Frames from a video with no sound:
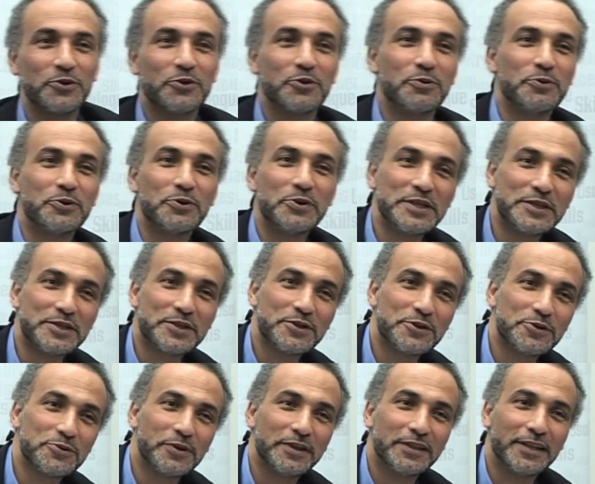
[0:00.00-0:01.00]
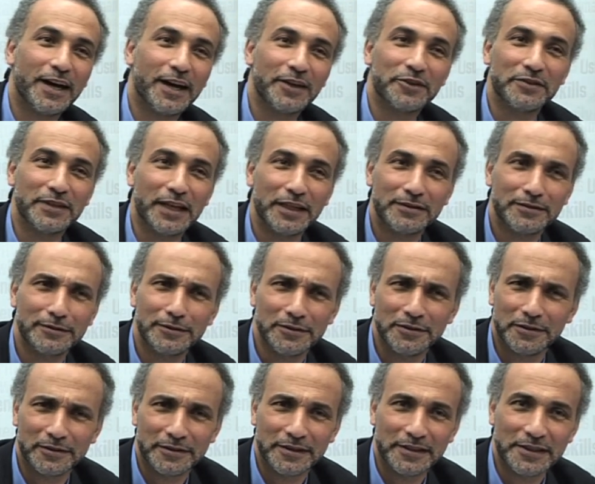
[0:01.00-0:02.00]
whom you listen to and other that you
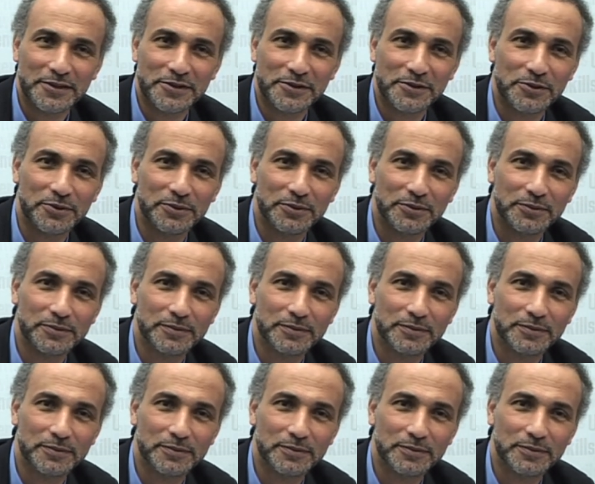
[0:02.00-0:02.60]
don't listen to.